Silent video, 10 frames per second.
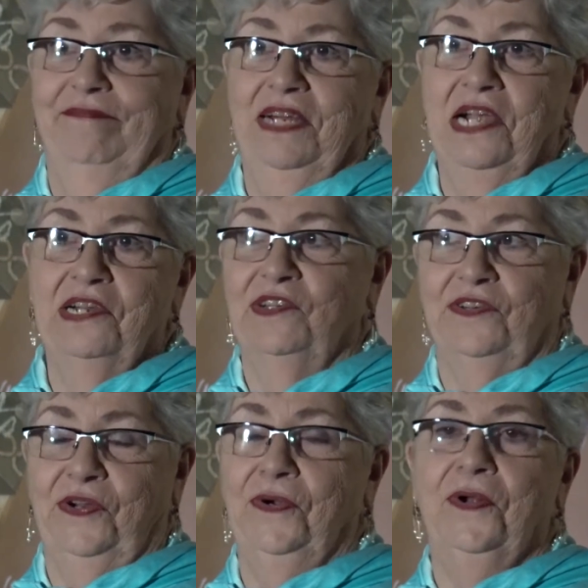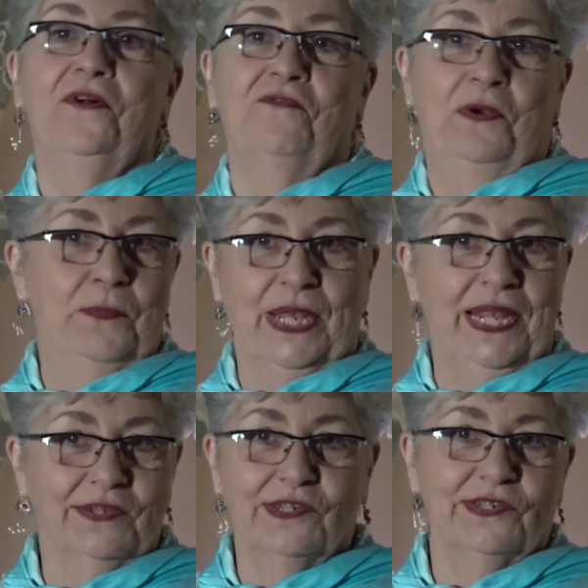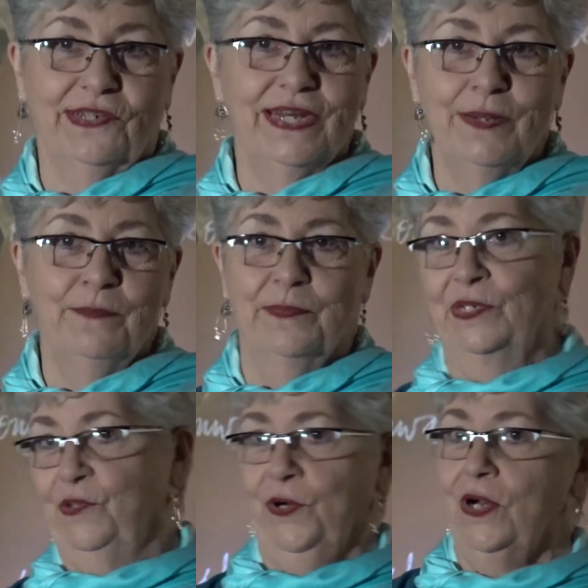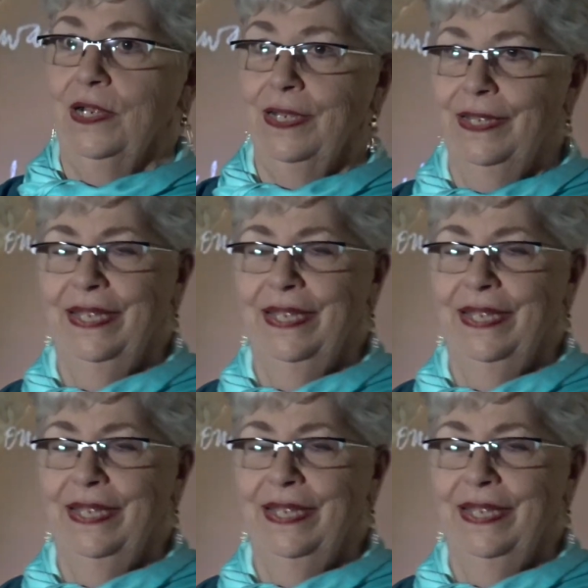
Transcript: nice girl from Kansas City, Missouri,